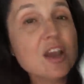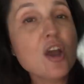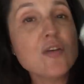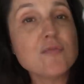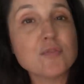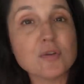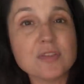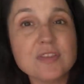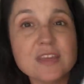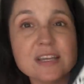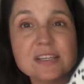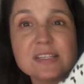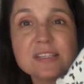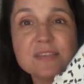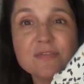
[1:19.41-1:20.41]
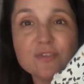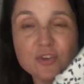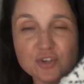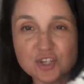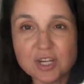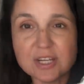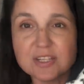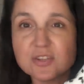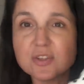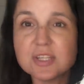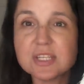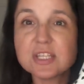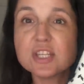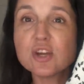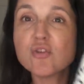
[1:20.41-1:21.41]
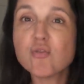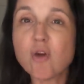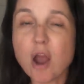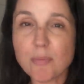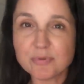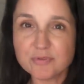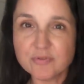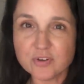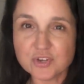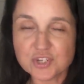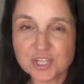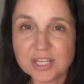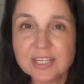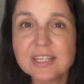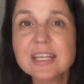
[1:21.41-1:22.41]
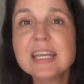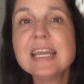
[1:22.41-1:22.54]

for this version. So this is the cropped version.